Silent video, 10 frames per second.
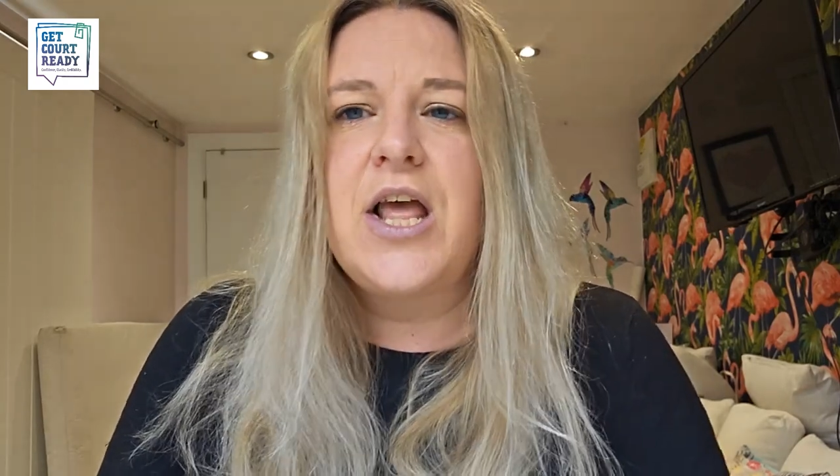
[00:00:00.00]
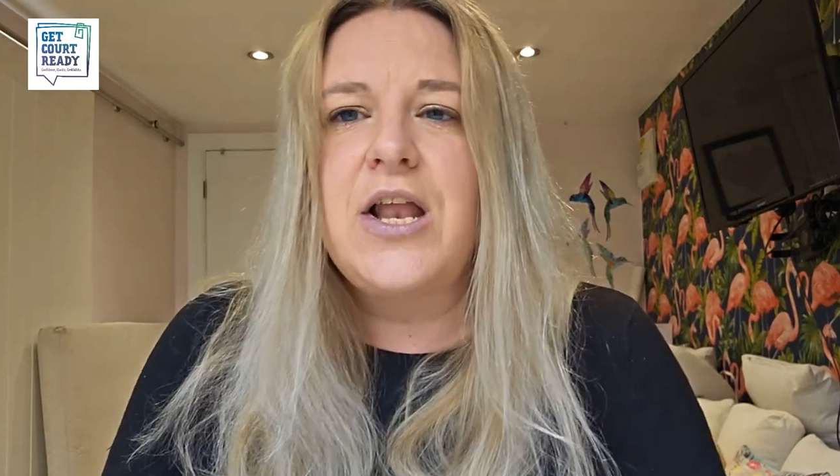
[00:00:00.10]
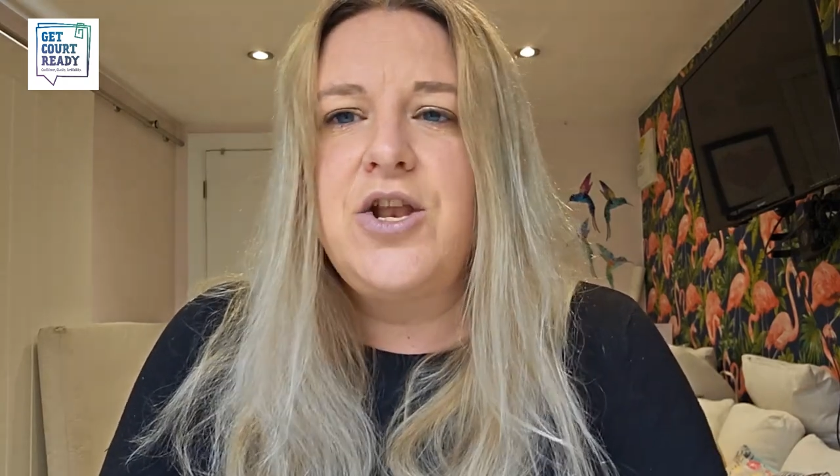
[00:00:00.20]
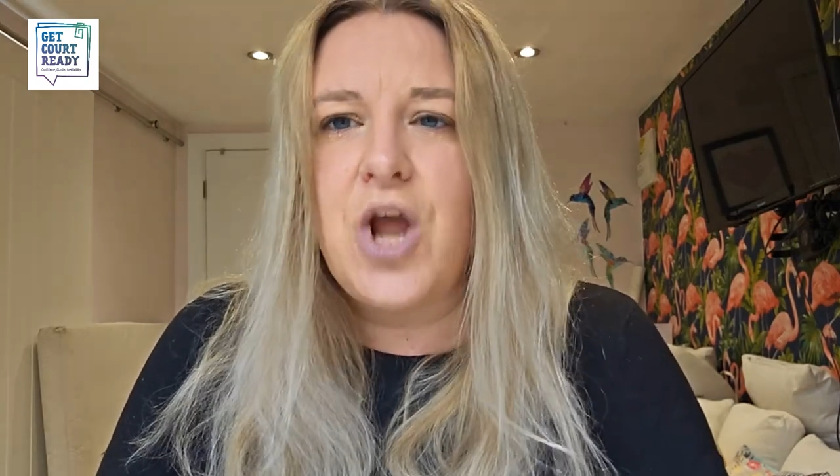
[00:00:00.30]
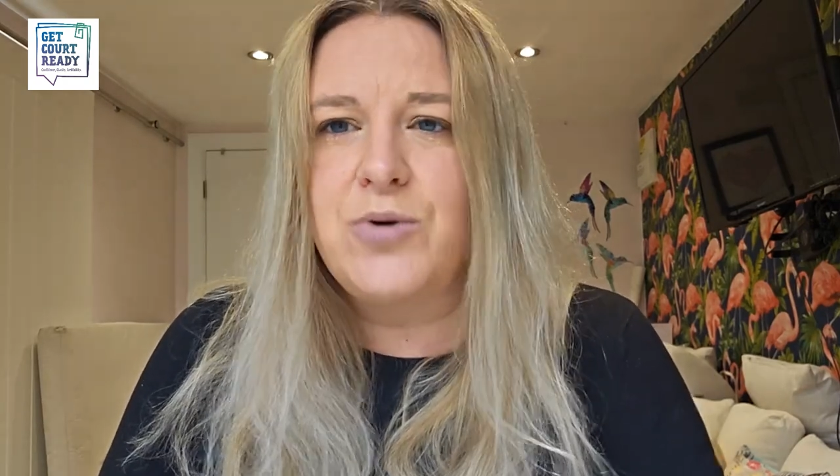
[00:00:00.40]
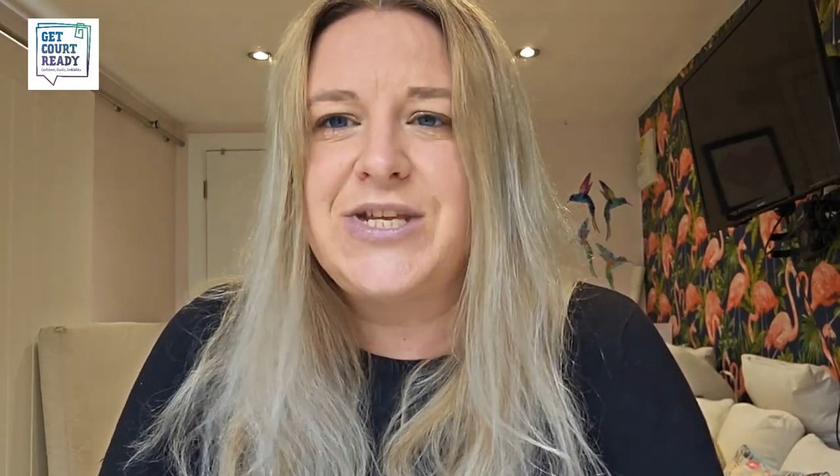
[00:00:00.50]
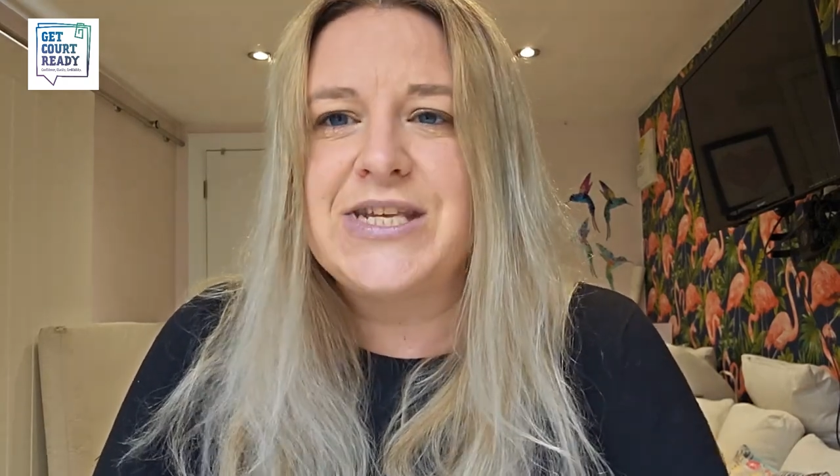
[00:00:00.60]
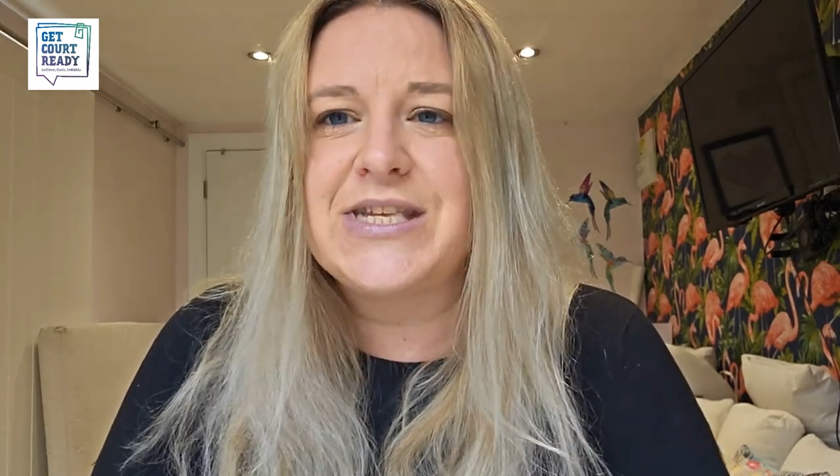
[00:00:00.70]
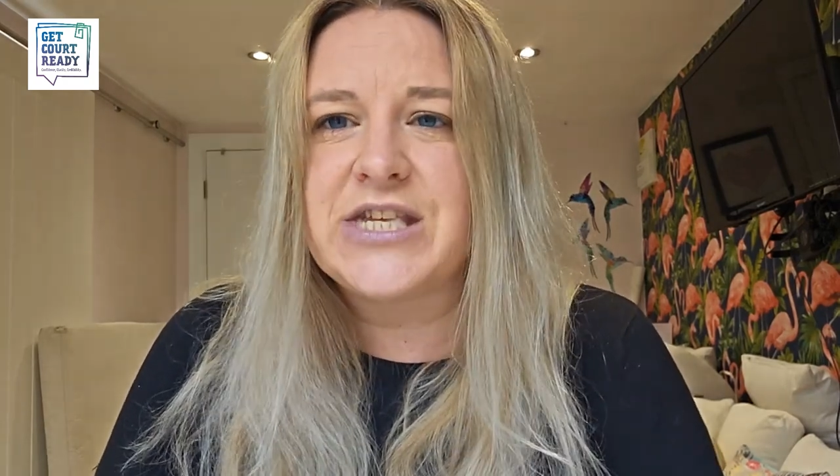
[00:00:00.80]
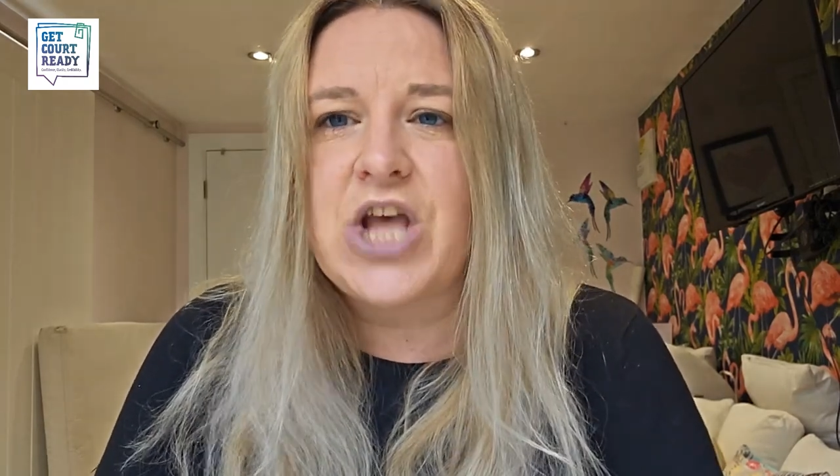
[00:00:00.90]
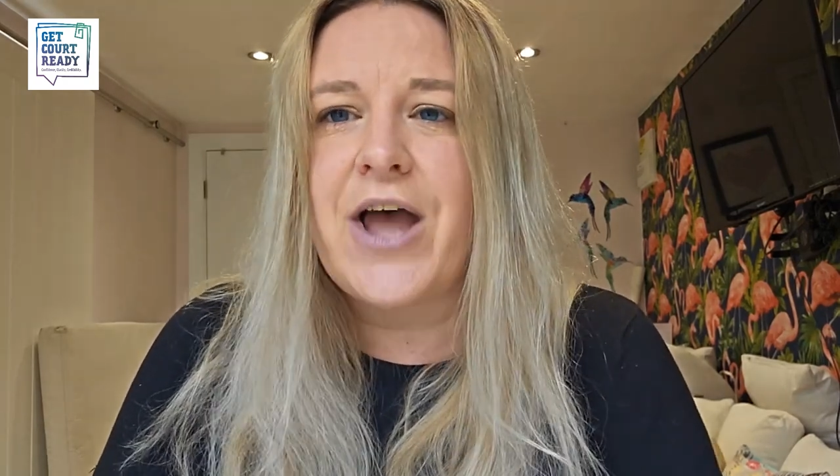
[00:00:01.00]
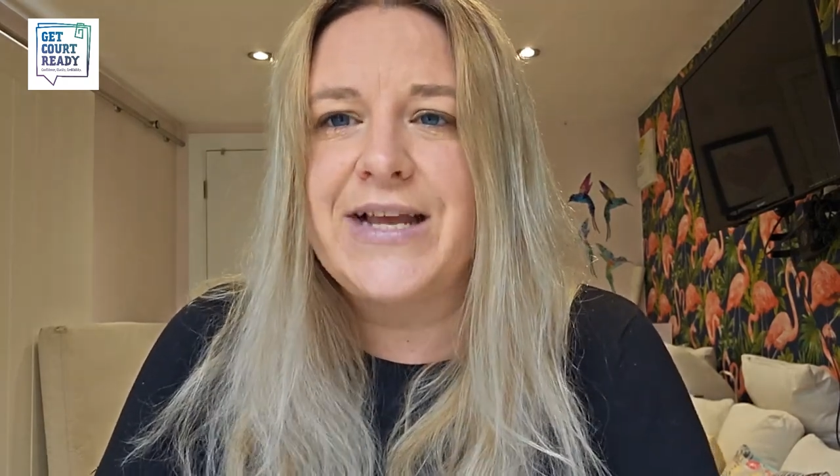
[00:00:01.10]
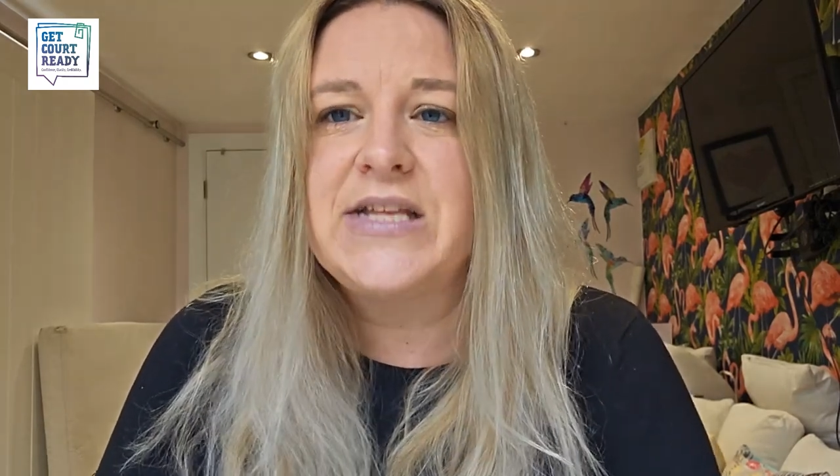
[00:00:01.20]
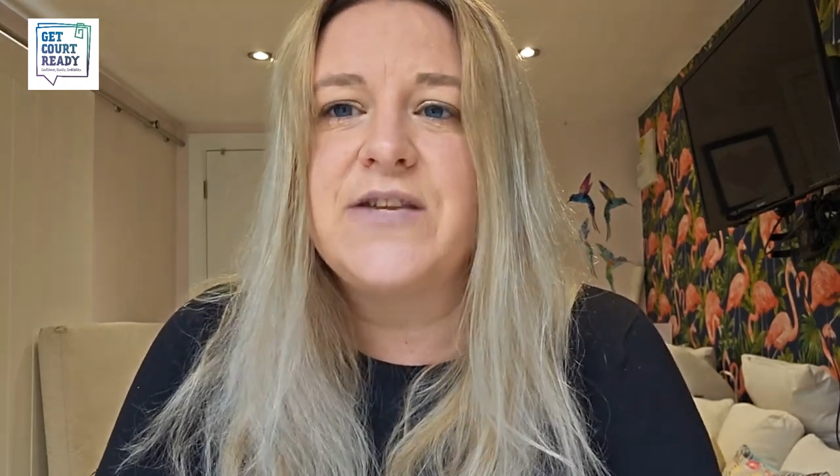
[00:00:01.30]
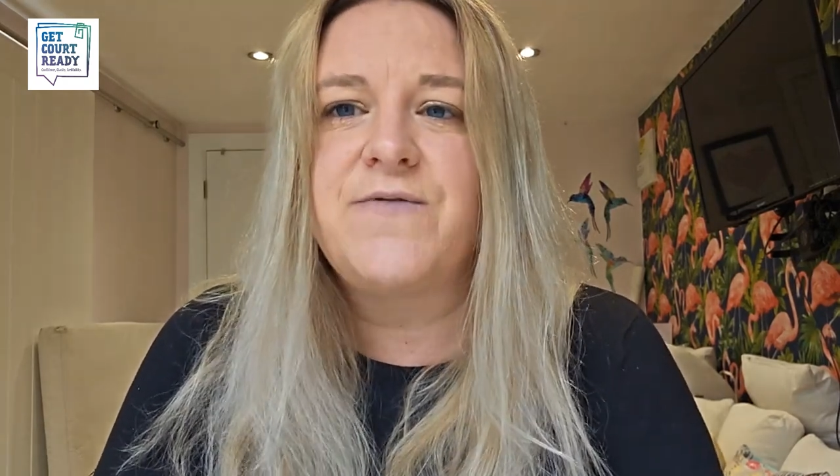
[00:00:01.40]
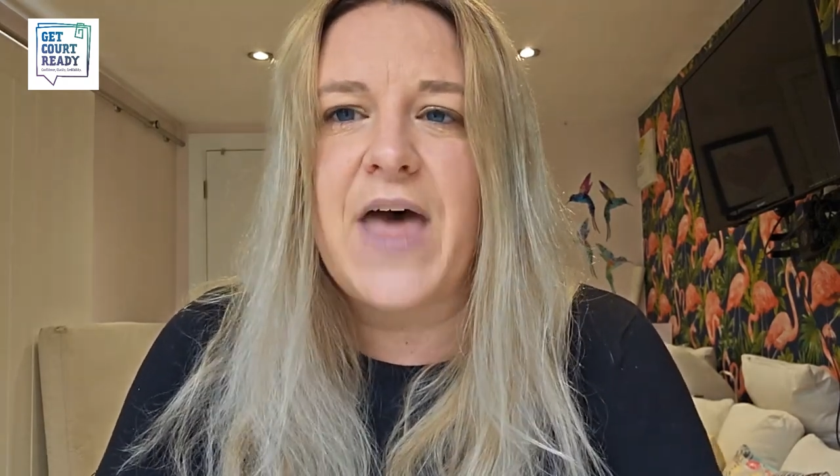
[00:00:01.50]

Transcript: Notice the signs of